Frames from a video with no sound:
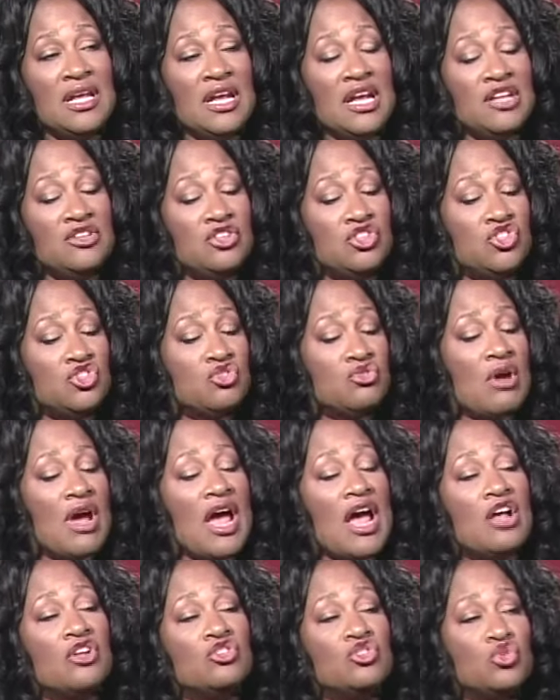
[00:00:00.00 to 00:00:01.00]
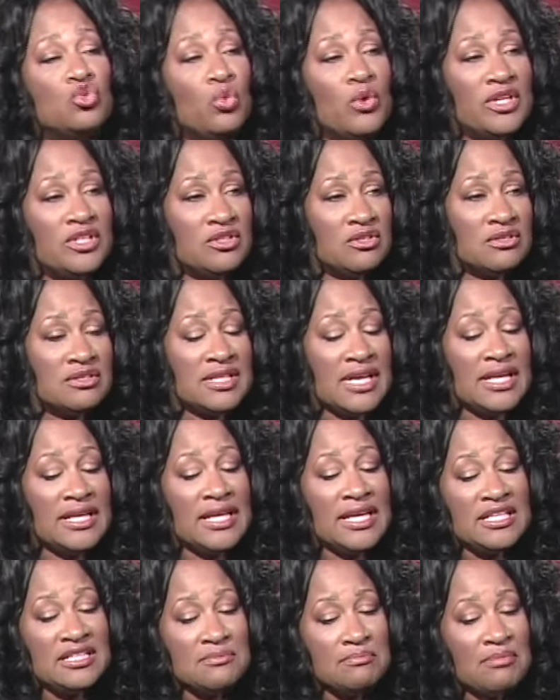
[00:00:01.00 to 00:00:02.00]
and the trial dwindles
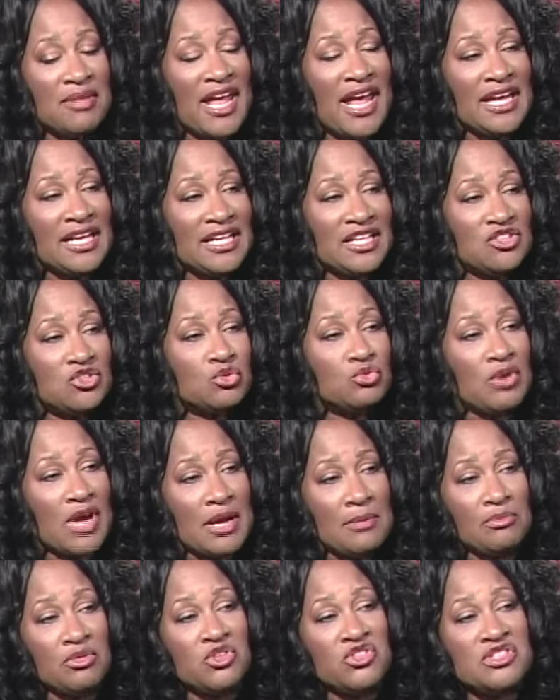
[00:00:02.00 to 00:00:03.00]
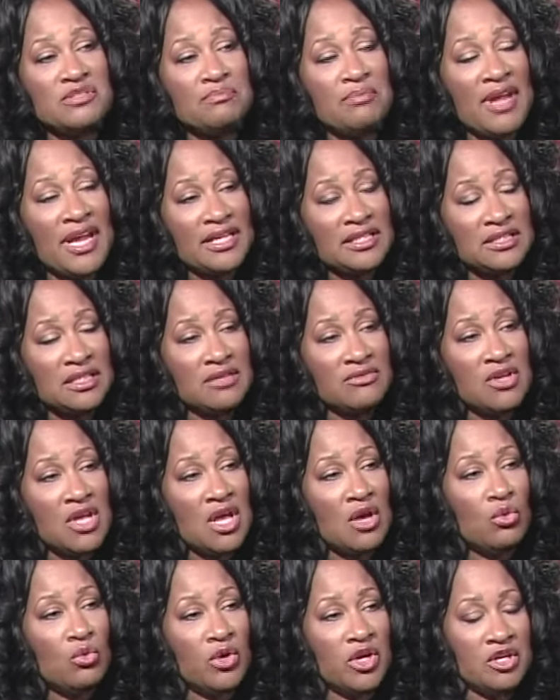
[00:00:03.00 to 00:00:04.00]
and gets back in the right perspective yes, yes.